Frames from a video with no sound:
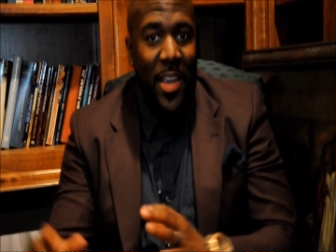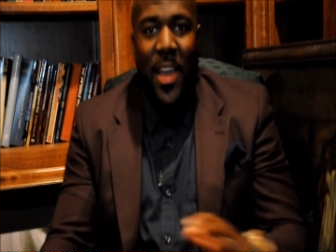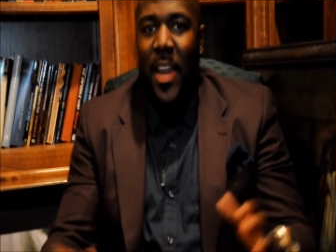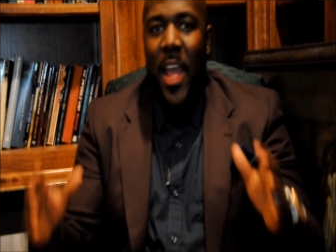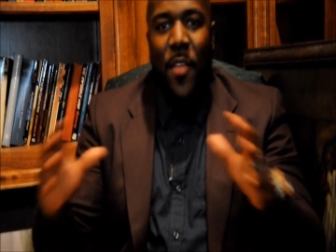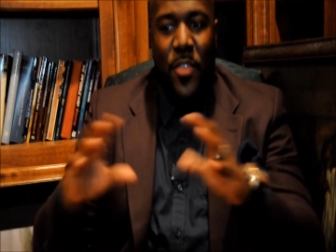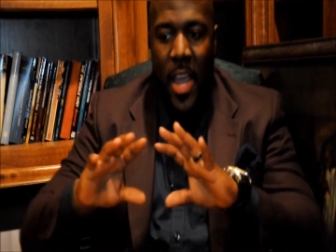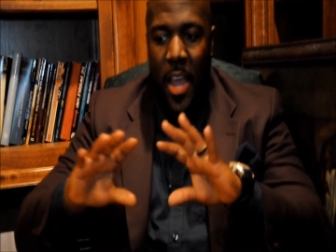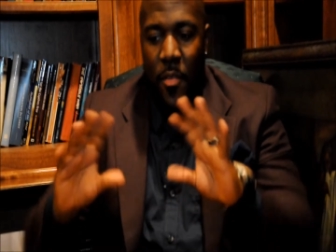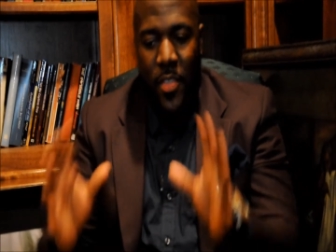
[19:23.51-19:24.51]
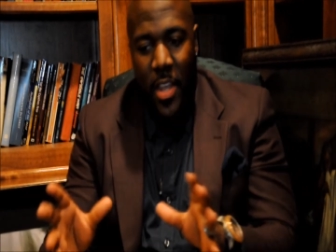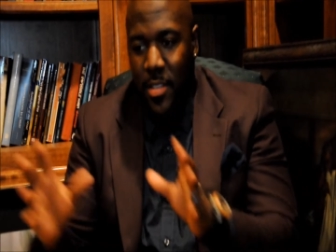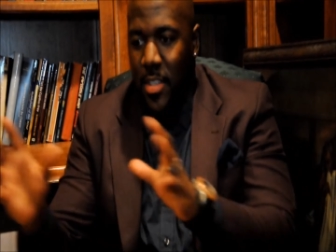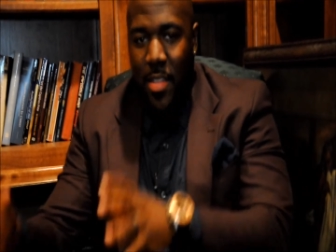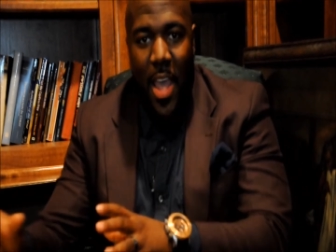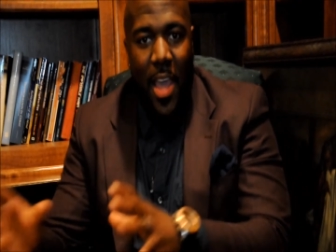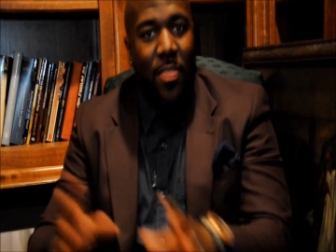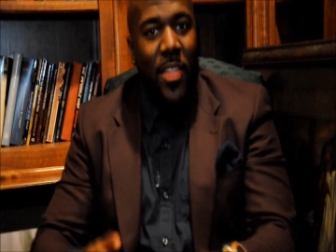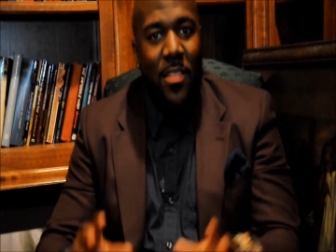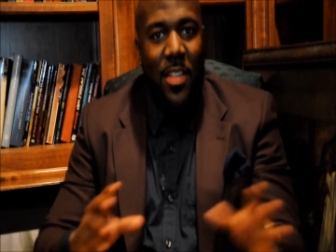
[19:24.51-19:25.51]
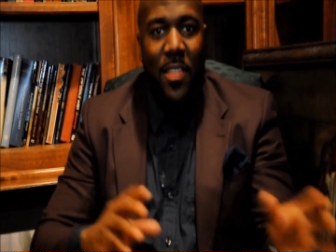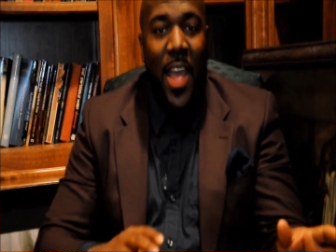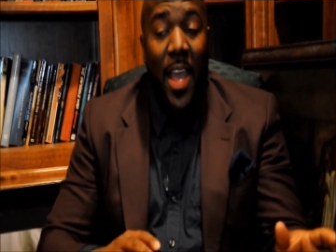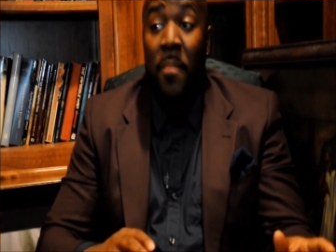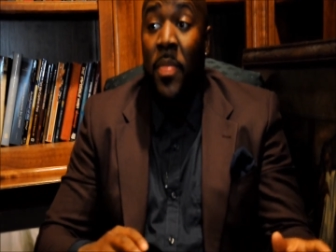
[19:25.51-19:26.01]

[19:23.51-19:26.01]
and they have to have this and that and this and that,